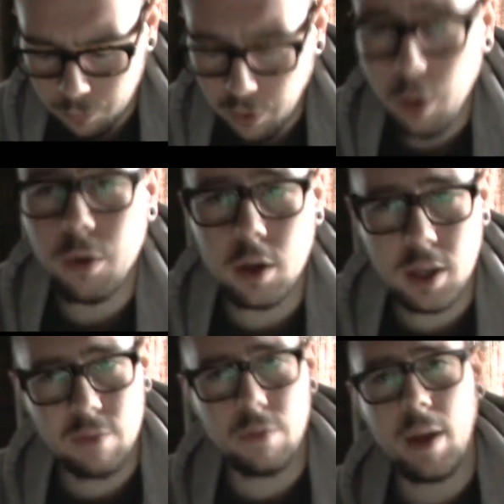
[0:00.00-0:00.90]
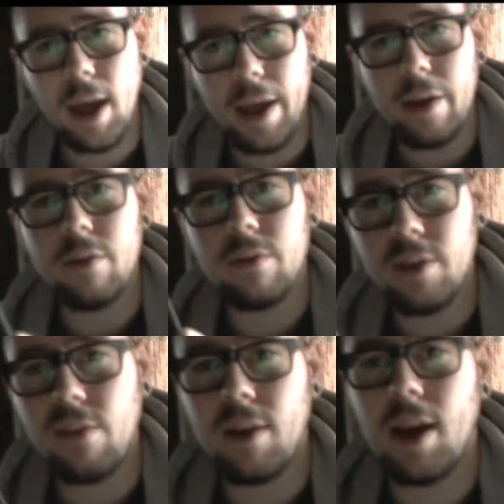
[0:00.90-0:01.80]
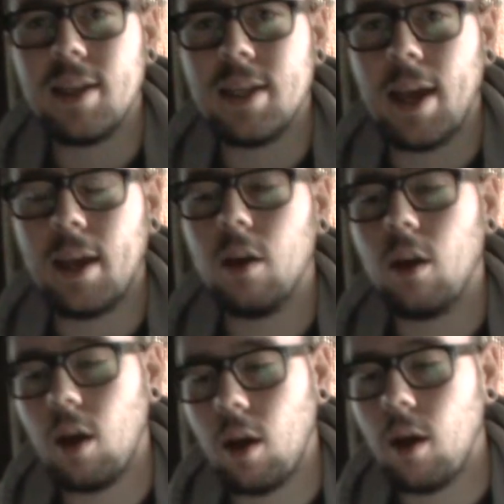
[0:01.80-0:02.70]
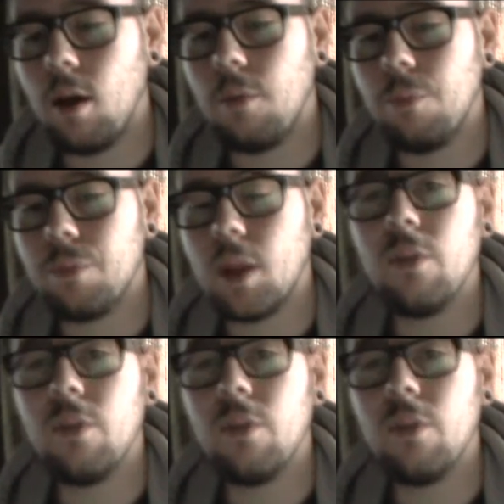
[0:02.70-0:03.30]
So I'm going to give it a 7 out of 10.